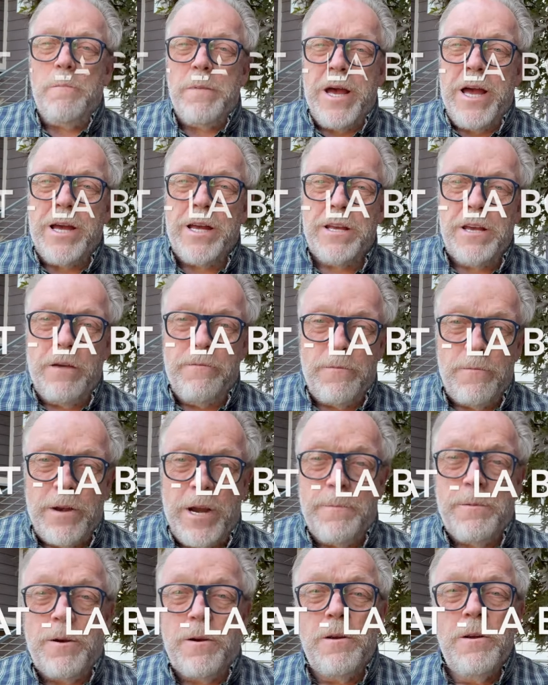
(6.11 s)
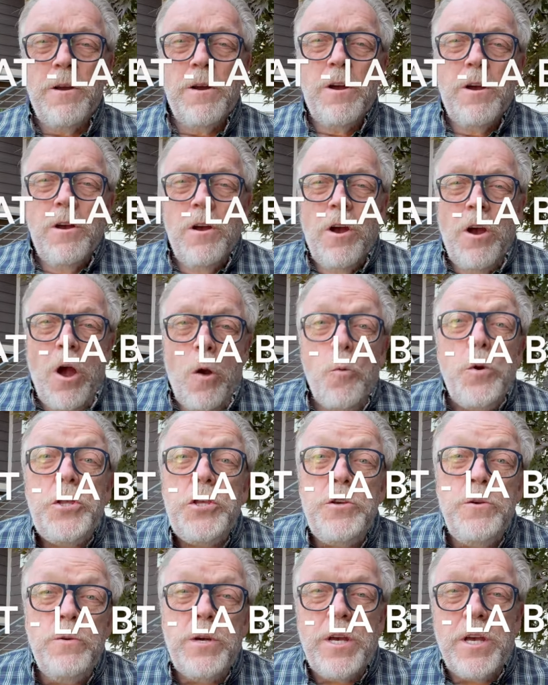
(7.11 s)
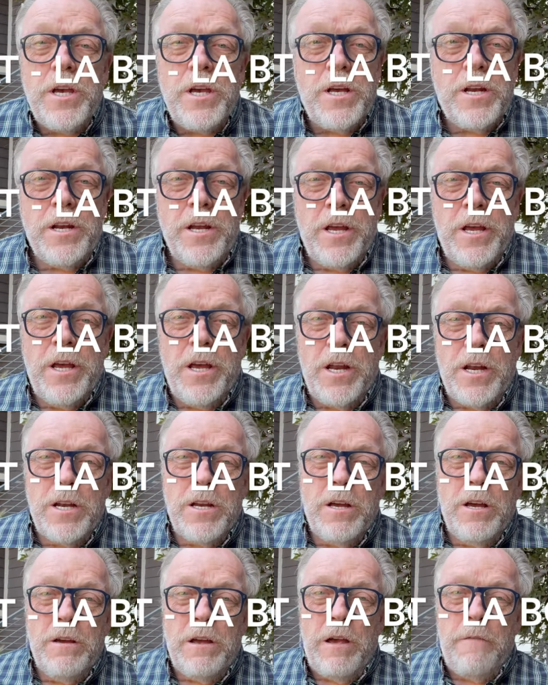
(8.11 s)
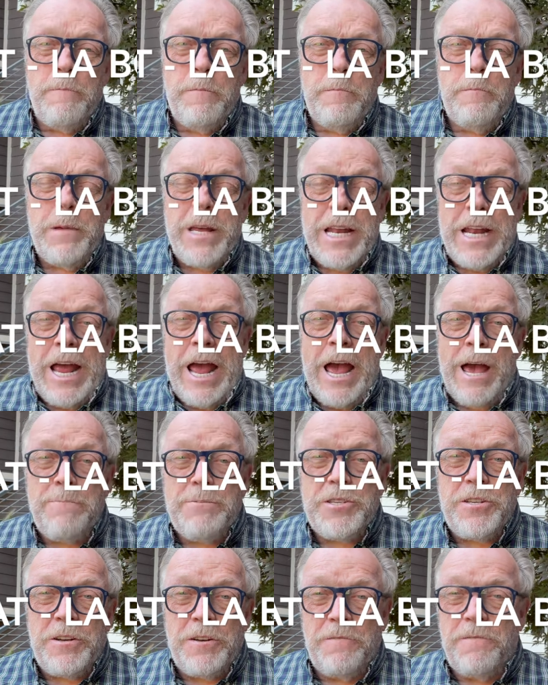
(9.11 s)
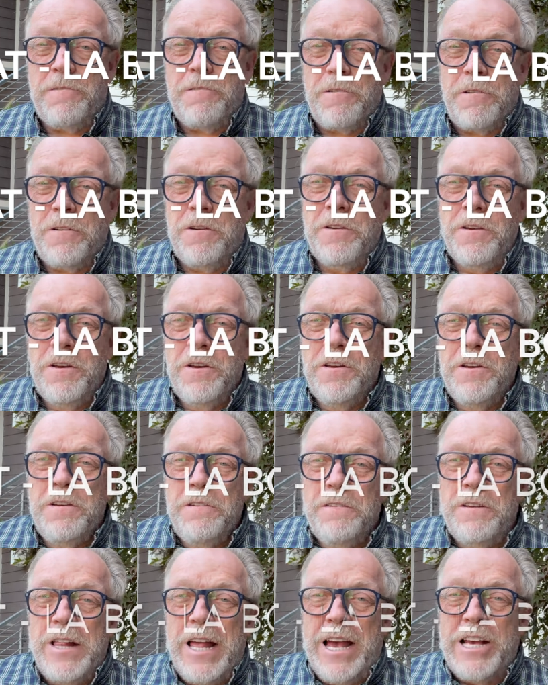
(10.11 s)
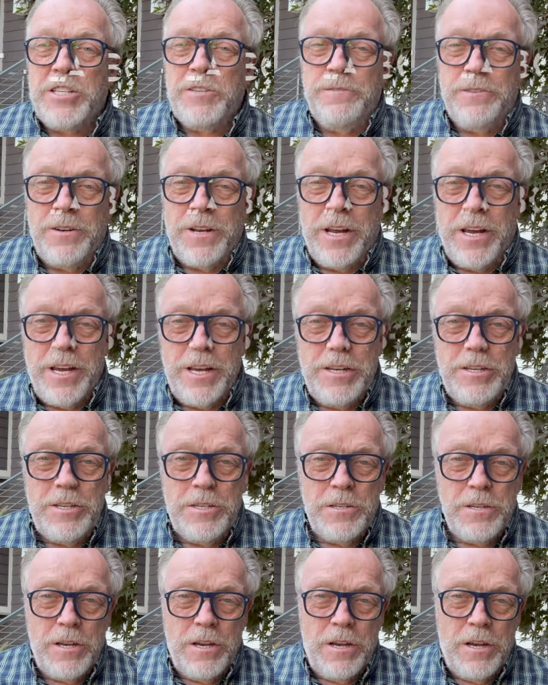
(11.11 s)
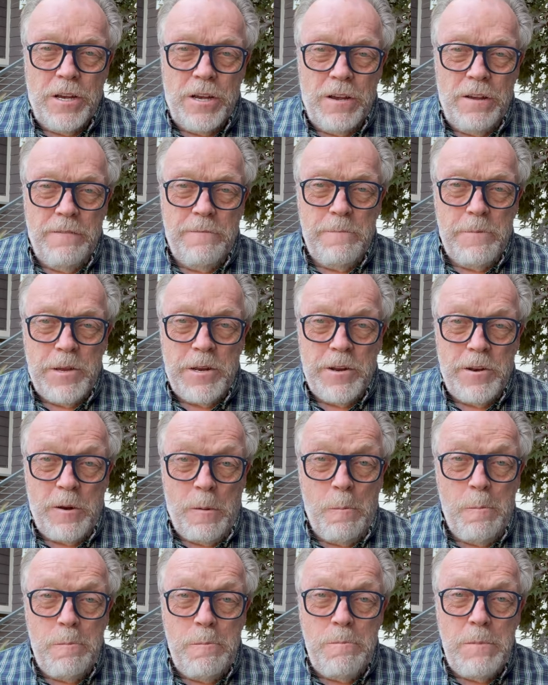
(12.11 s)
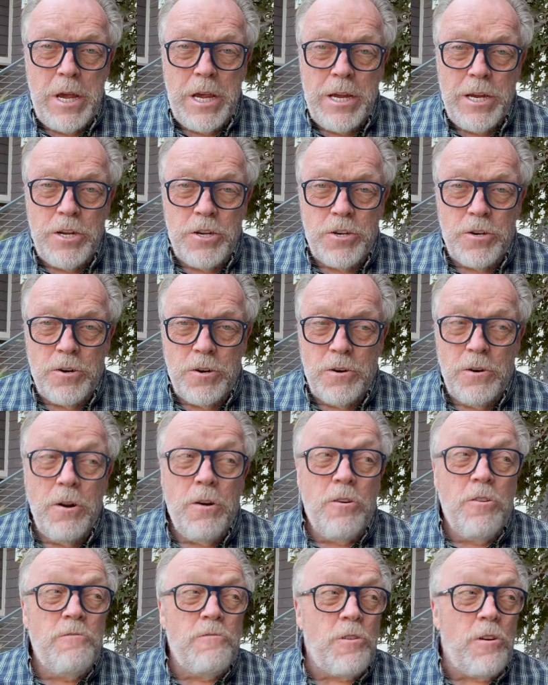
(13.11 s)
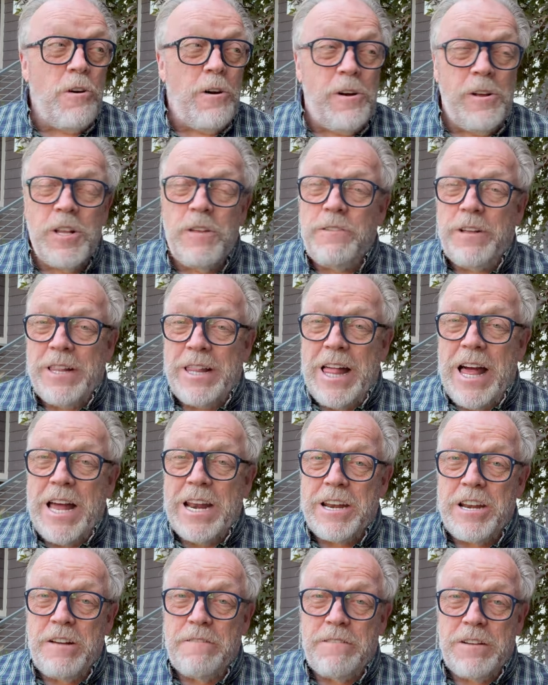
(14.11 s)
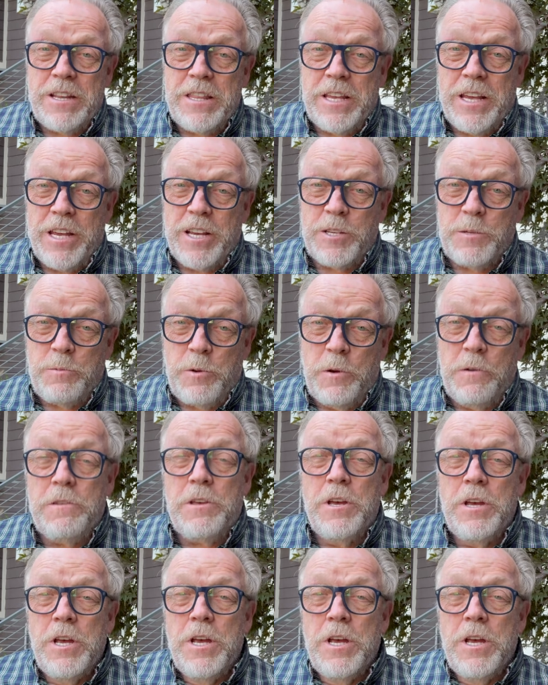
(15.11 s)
back. Kevin Raber with you again, and uh, I haven't been absent for the last few days. Uh, I've been in a major overhaul of a lot of different things, both